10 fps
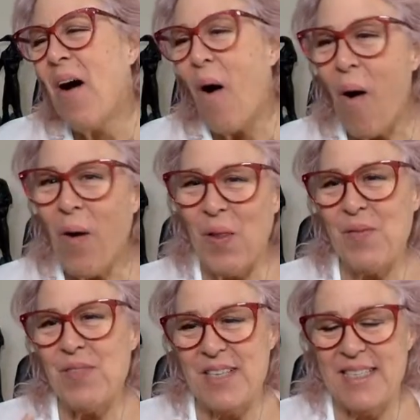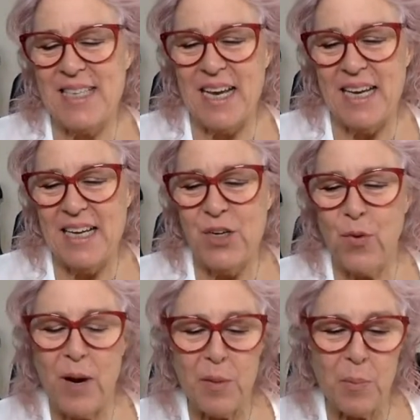all of this
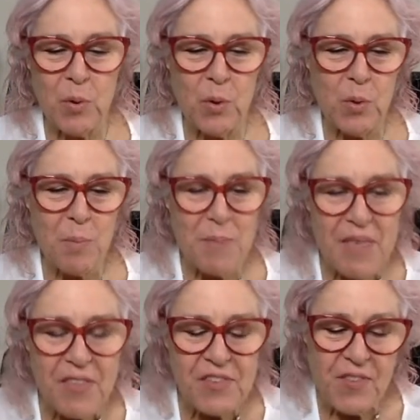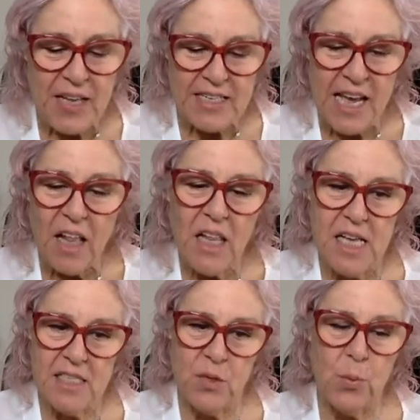incredible myths that tell
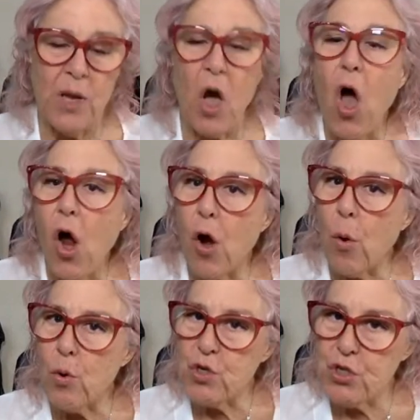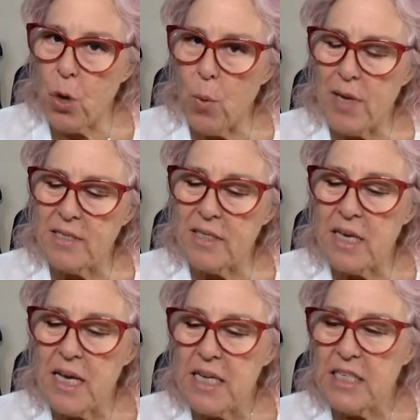us who we are or show us
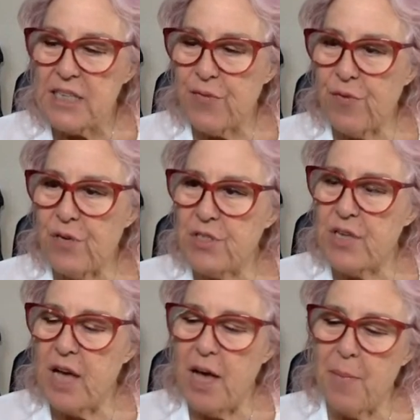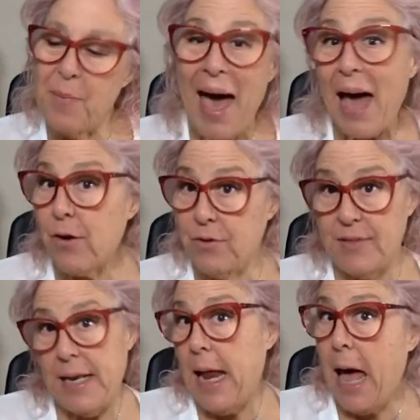different patterns
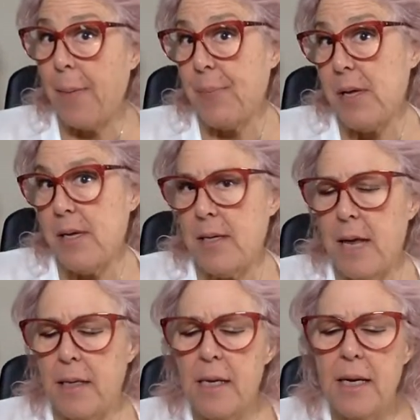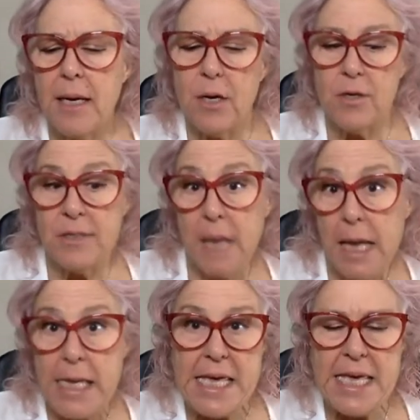that happen.
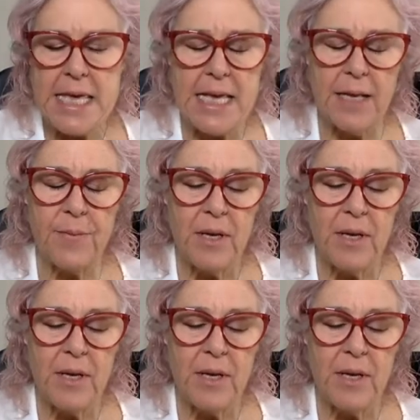Psyche and